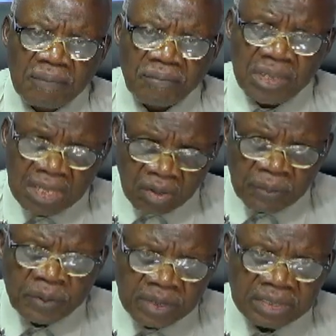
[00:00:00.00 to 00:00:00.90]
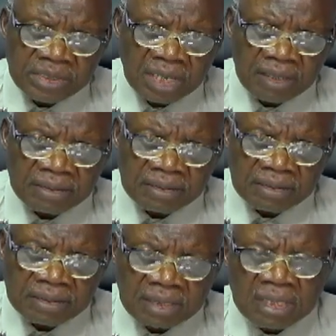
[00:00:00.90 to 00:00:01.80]
na nyankopon na hirawo
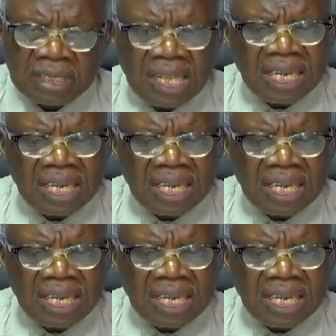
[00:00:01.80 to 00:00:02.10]
na